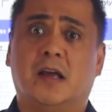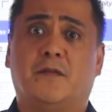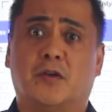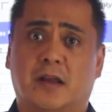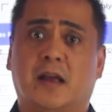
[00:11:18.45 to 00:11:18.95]

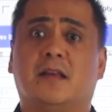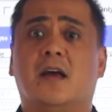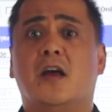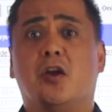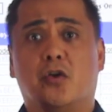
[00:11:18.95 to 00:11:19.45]
If you're late,
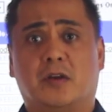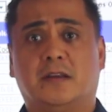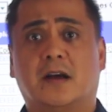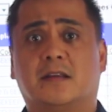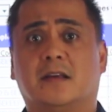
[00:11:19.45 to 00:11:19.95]
you're
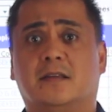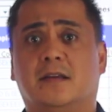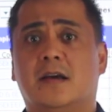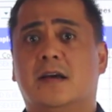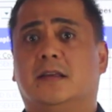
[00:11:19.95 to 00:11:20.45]
deducted
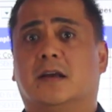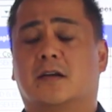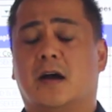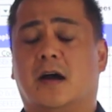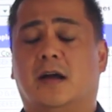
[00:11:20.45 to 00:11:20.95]

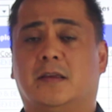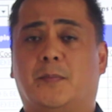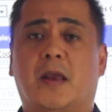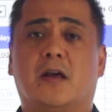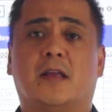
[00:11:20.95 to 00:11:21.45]

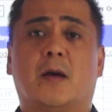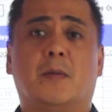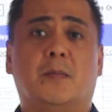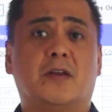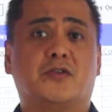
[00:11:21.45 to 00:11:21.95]
depending on how
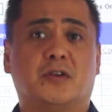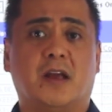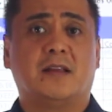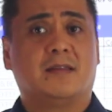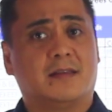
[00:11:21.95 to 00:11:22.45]
many minutes you're
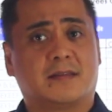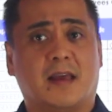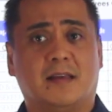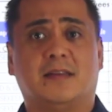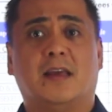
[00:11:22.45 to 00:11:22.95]
late. In this
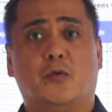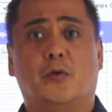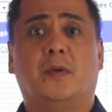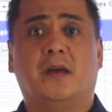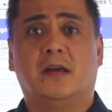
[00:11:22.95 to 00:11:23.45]
case, it
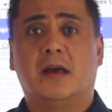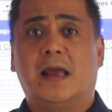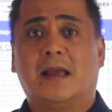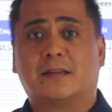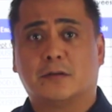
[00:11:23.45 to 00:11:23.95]
will be
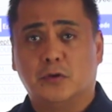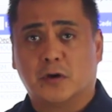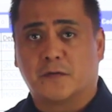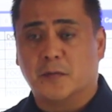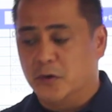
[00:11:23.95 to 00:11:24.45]

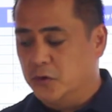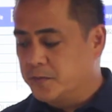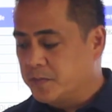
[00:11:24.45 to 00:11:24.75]
excluded from you.